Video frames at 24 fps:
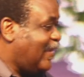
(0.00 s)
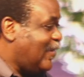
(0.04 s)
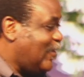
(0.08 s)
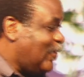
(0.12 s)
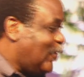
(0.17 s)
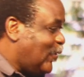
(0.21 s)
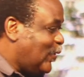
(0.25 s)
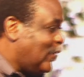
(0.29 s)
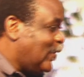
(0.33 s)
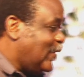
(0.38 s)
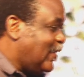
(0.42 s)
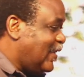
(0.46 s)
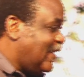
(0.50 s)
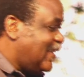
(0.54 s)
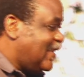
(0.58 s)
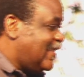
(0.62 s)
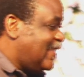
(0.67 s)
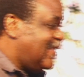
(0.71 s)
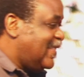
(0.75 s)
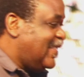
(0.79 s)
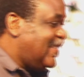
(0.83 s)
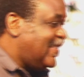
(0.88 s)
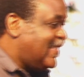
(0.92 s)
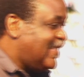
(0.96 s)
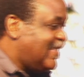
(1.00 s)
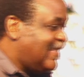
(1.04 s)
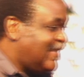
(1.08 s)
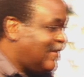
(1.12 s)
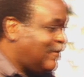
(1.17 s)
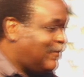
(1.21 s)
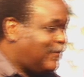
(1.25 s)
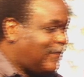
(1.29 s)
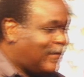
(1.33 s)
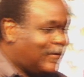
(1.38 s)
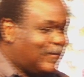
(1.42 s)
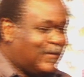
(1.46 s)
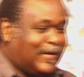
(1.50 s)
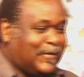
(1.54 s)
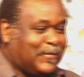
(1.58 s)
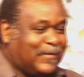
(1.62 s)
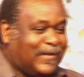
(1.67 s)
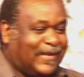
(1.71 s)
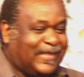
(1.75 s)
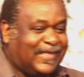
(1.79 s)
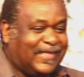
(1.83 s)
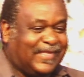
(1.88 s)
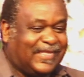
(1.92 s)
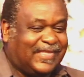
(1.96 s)
know that this is a family
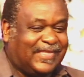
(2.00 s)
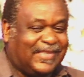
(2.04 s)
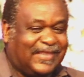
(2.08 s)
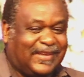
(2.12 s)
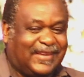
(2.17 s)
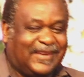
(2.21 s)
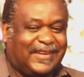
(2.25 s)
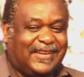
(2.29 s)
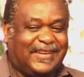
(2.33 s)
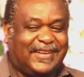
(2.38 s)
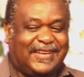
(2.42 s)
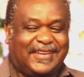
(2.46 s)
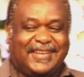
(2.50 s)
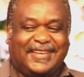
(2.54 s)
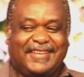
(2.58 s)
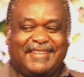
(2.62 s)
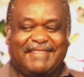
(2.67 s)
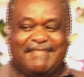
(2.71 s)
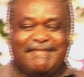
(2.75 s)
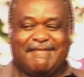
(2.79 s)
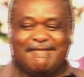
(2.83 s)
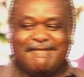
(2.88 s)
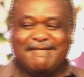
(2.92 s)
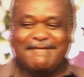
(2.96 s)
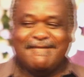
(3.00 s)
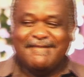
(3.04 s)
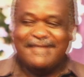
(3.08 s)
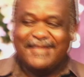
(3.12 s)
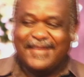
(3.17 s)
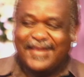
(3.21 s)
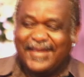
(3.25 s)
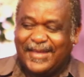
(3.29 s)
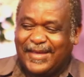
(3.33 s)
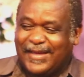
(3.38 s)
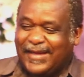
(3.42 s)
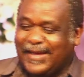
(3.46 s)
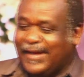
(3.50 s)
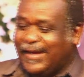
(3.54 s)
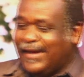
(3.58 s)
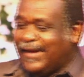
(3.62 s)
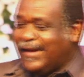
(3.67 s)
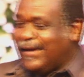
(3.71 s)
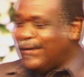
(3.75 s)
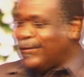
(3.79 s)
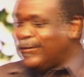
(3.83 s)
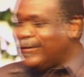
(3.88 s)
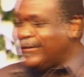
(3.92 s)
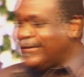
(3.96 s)
month, and
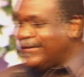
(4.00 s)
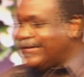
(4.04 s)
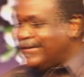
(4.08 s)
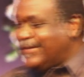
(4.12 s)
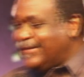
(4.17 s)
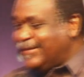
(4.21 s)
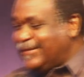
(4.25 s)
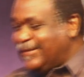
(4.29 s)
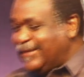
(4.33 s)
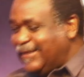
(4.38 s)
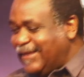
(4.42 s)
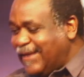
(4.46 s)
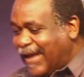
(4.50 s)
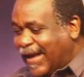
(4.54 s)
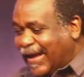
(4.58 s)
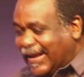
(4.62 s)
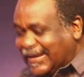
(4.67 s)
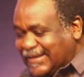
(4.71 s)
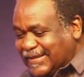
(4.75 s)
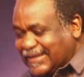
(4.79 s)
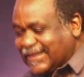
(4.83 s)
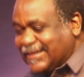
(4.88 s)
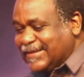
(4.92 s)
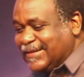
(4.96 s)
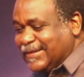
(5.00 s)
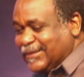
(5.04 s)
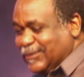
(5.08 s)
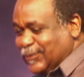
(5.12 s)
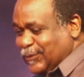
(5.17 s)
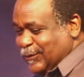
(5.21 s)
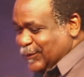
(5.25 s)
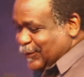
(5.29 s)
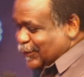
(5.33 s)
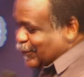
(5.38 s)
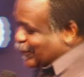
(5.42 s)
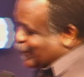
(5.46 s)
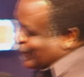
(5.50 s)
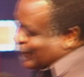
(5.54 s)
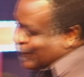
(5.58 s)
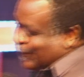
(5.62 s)
I was asked to talk